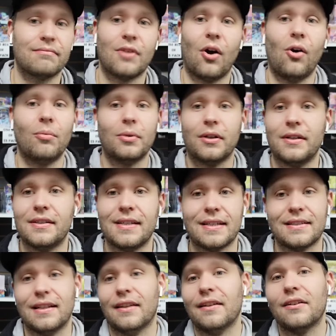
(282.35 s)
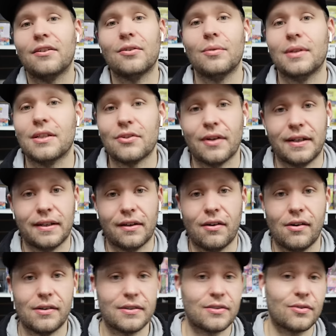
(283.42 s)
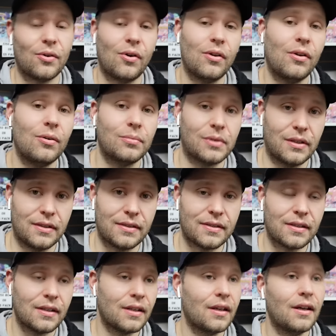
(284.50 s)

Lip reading: Home goods, has nothing to do with trading cards, it's all home goods